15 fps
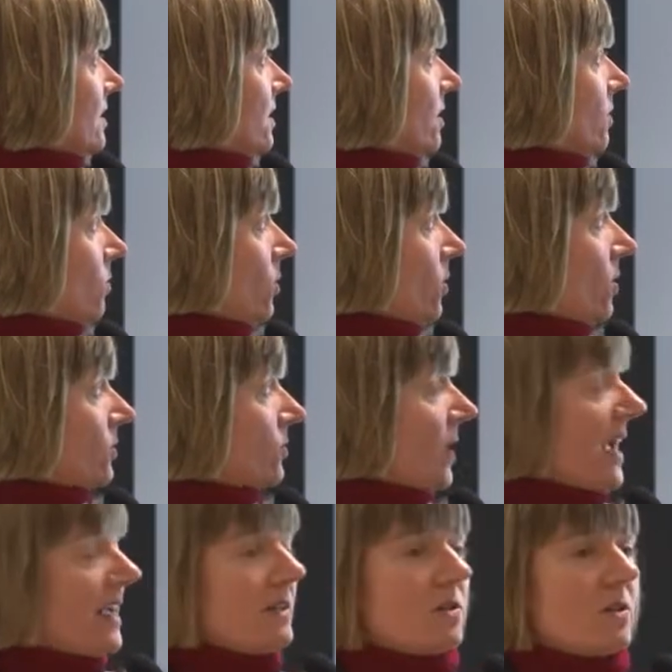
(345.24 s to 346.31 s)
The award
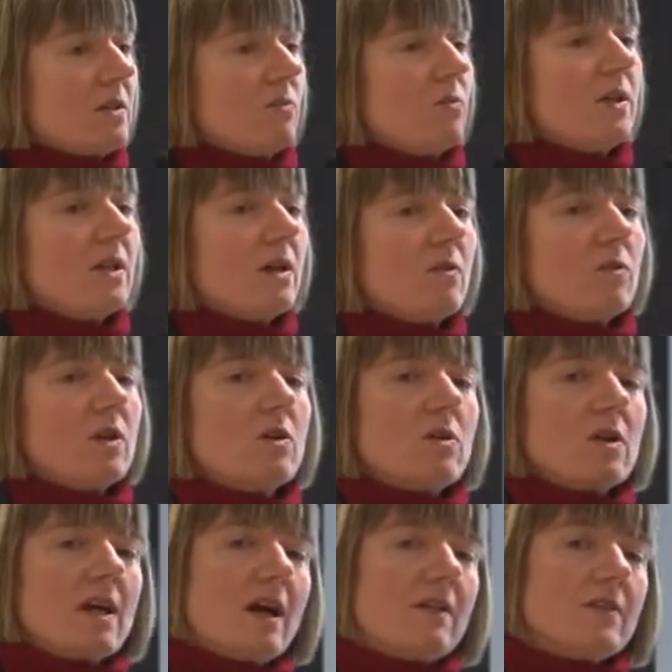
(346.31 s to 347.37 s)
rate, we're
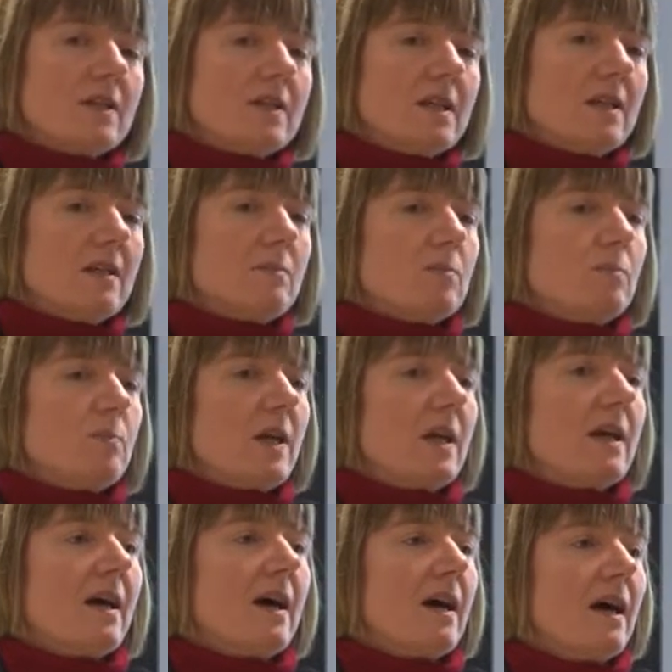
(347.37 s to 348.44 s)
not covered in
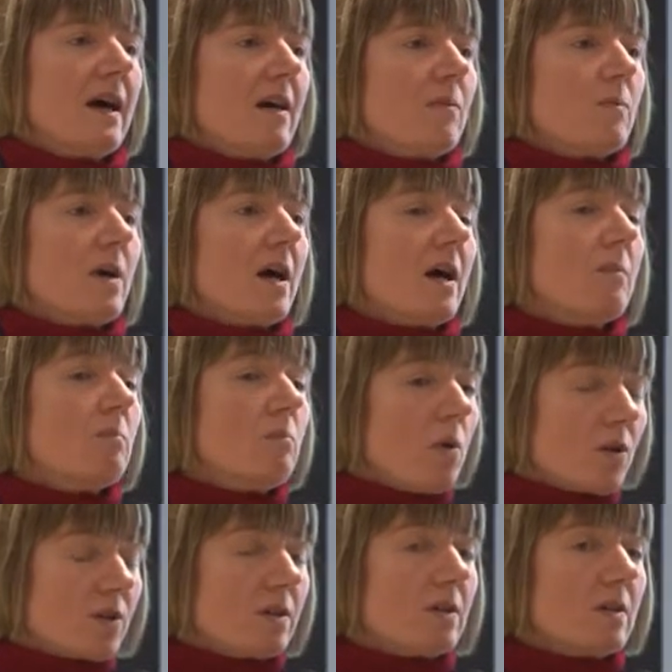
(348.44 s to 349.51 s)
PR by a
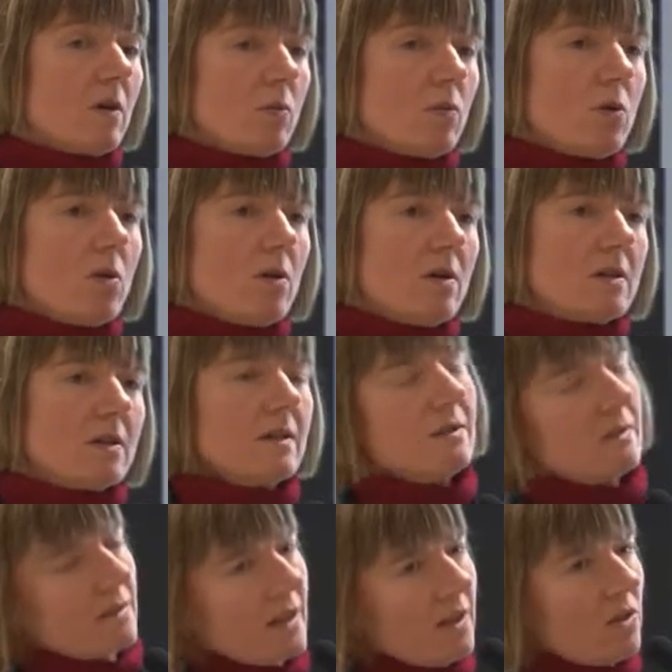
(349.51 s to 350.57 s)
modern award.
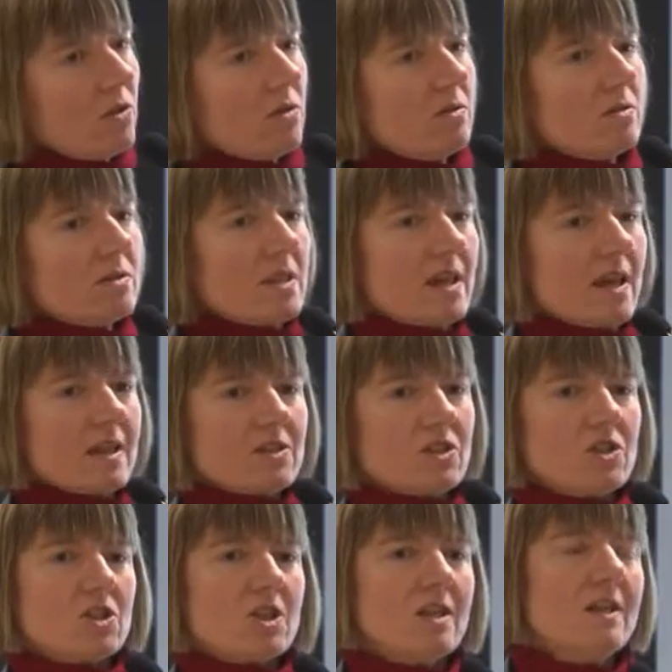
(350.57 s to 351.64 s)
Thank you to the
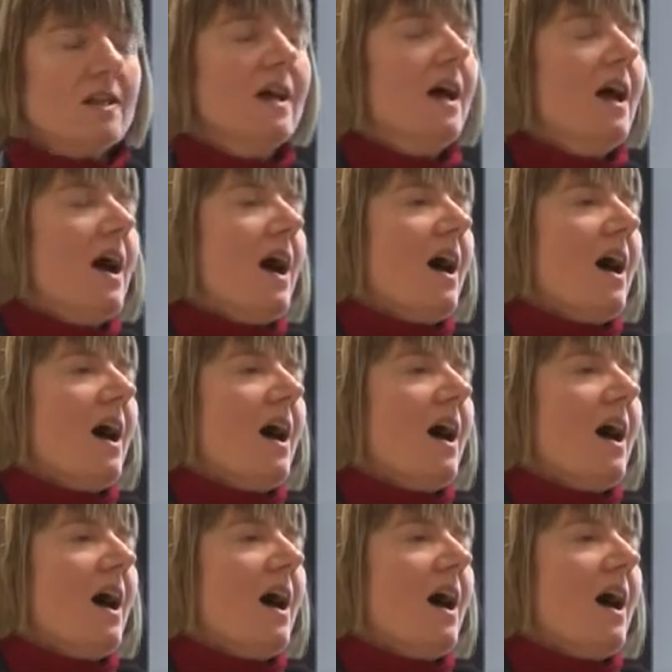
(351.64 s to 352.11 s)
RCG.